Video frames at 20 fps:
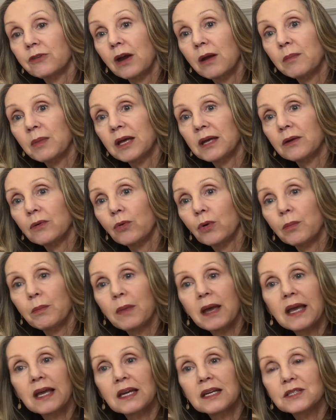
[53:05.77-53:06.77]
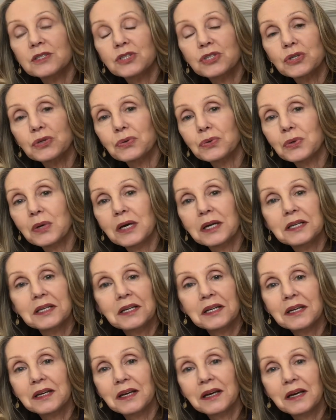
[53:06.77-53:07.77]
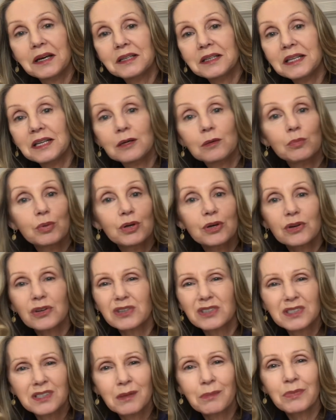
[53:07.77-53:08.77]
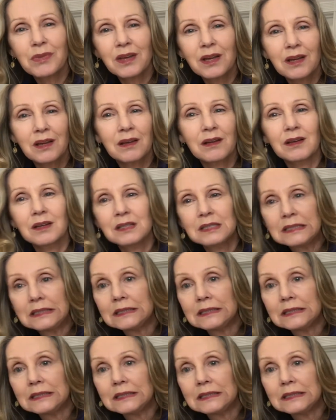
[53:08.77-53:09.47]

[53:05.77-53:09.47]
frame it or make it into a, a needle book or something.